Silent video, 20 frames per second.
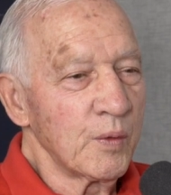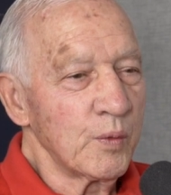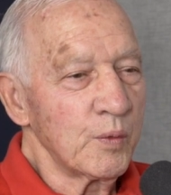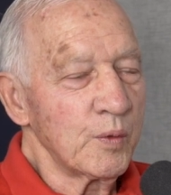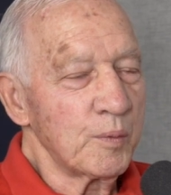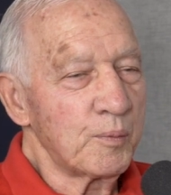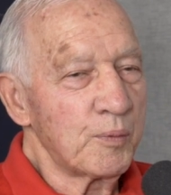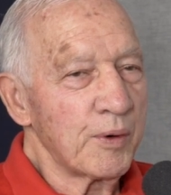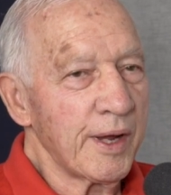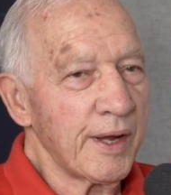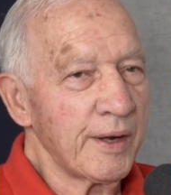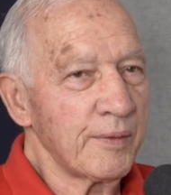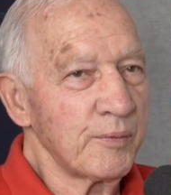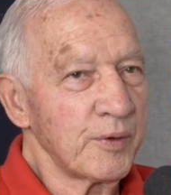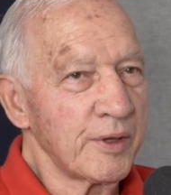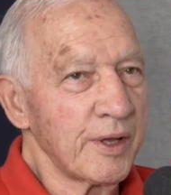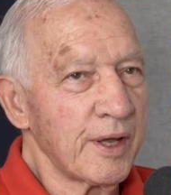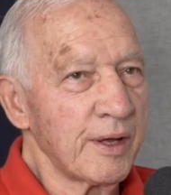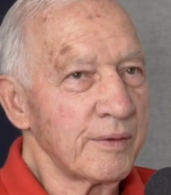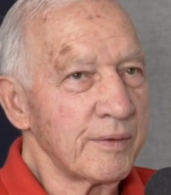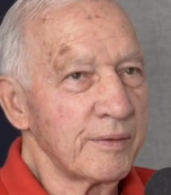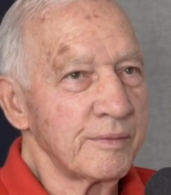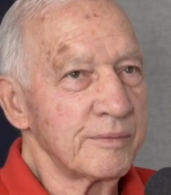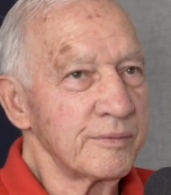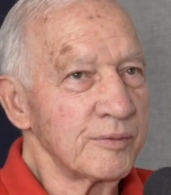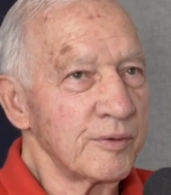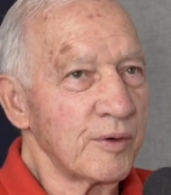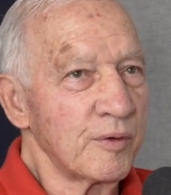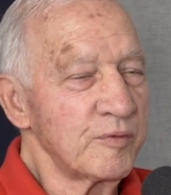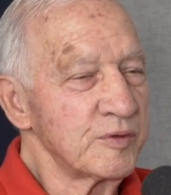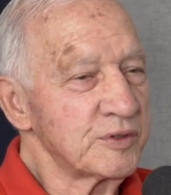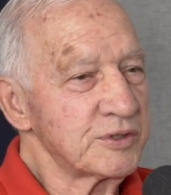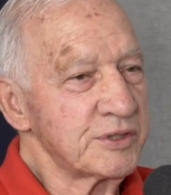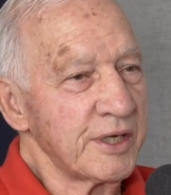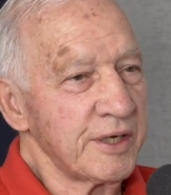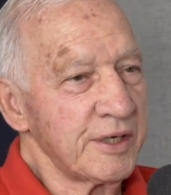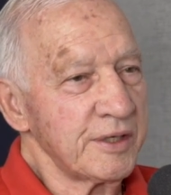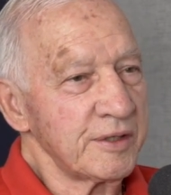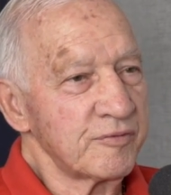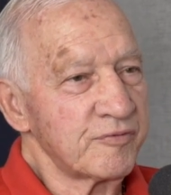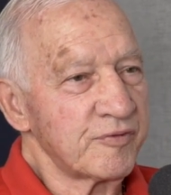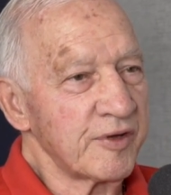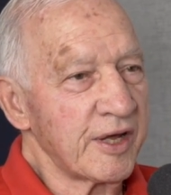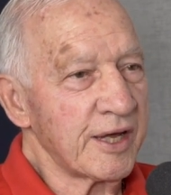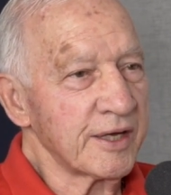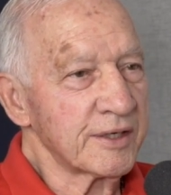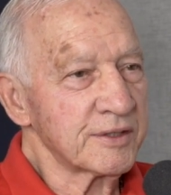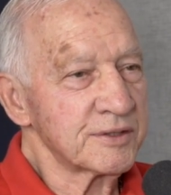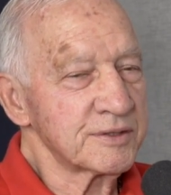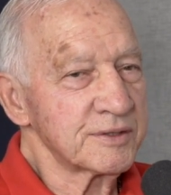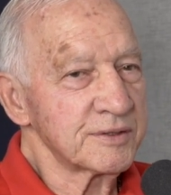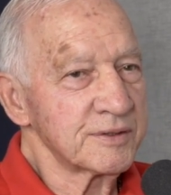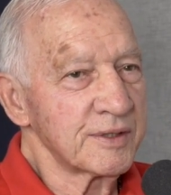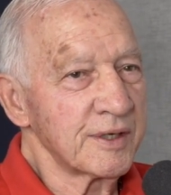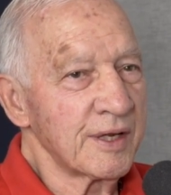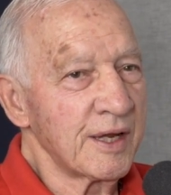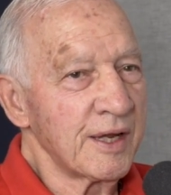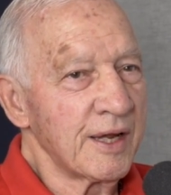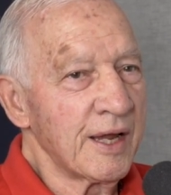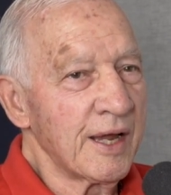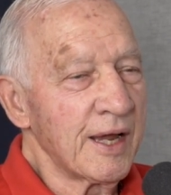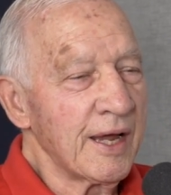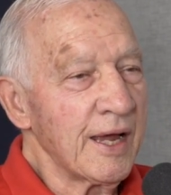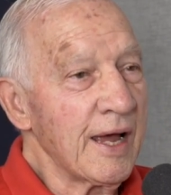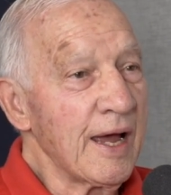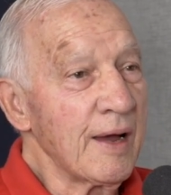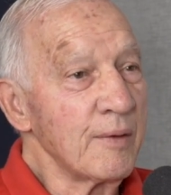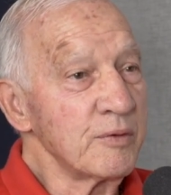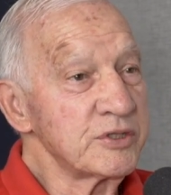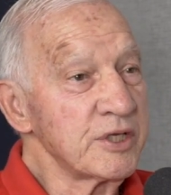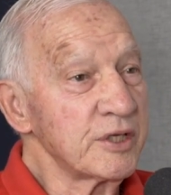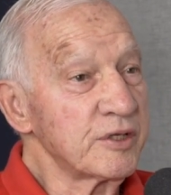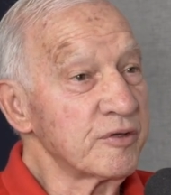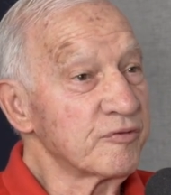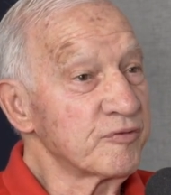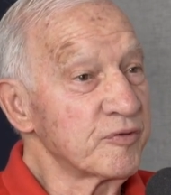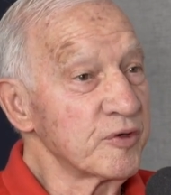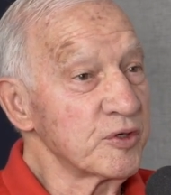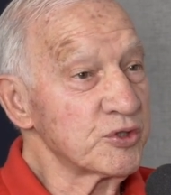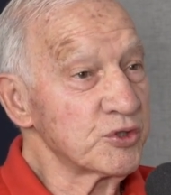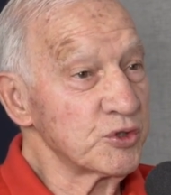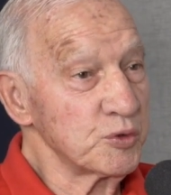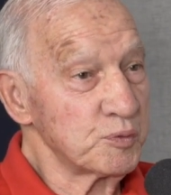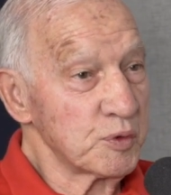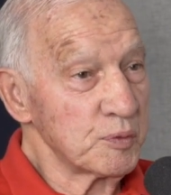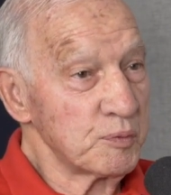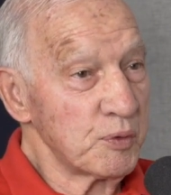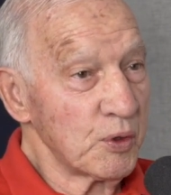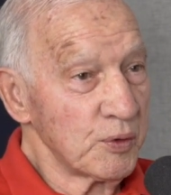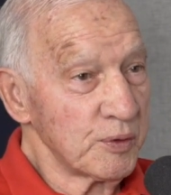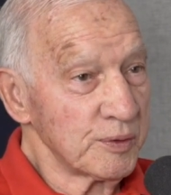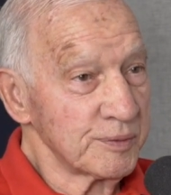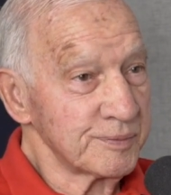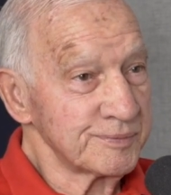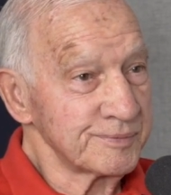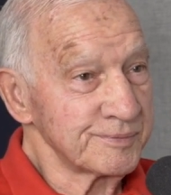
Well, Brian, without overstating the facts, I was at the first Super Bowl.